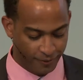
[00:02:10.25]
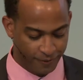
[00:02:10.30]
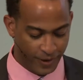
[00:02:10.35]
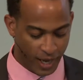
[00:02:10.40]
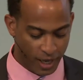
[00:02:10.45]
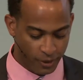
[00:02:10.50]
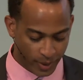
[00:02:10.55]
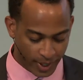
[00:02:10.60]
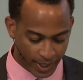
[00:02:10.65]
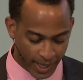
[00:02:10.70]

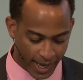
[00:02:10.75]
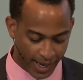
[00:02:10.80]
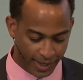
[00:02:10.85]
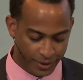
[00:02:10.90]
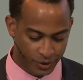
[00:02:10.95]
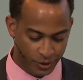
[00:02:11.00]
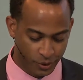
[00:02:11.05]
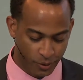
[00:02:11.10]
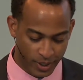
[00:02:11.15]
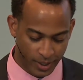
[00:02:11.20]
following high
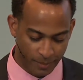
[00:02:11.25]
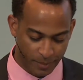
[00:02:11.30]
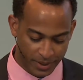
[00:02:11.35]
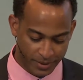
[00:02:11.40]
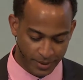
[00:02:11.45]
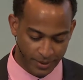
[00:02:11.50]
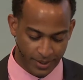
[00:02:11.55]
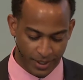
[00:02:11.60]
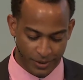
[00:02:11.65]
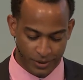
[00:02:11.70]
school and a
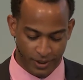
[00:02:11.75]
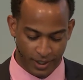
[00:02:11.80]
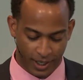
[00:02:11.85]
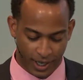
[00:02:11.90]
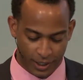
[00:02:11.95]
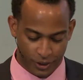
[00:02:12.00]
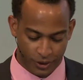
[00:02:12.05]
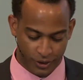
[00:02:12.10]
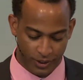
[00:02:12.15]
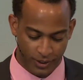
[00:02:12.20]
business
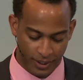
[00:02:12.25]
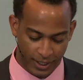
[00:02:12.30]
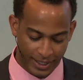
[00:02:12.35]
education,